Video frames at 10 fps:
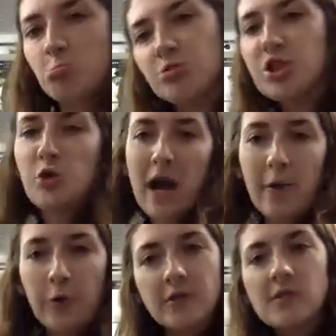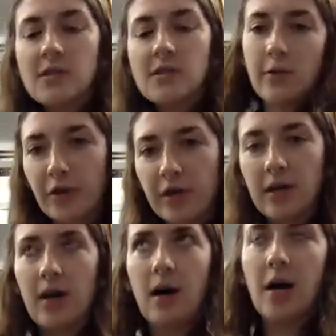2 hours, so
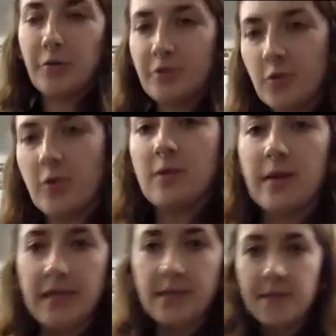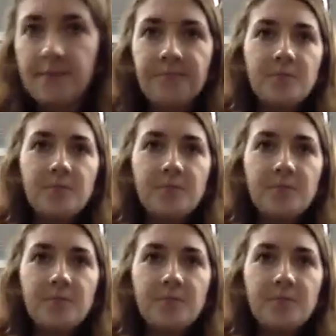every 120 minutes.